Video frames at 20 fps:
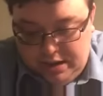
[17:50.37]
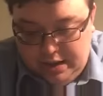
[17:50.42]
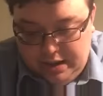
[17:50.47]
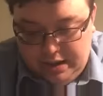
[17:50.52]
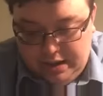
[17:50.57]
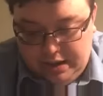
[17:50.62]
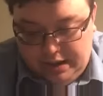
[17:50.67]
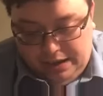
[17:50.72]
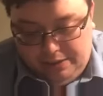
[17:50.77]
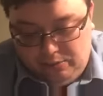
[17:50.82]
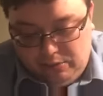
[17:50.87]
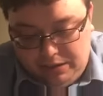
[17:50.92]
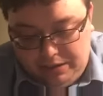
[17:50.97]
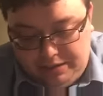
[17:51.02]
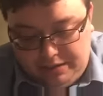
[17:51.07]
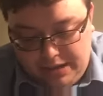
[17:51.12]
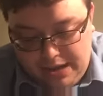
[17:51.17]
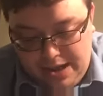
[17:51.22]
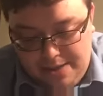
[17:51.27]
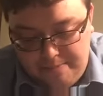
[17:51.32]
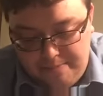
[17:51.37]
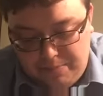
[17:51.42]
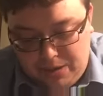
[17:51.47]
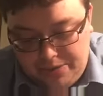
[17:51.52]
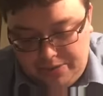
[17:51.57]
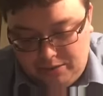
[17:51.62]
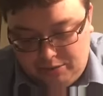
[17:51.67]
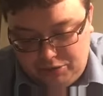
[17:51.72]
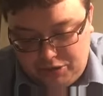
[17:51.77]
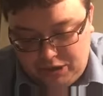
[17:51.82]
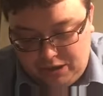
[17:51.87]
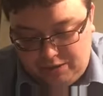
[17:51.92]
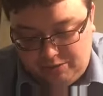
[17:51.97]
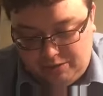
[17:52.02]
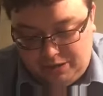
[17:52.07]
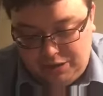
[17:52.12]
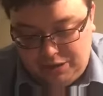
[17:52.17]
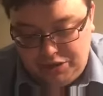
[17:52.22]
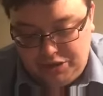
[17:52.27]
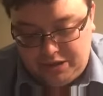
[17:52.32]
And with them, by their
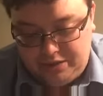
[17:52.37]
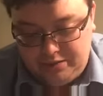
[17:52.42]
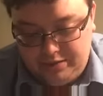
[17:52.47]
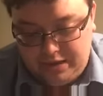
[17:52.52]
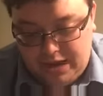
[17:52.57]
generations,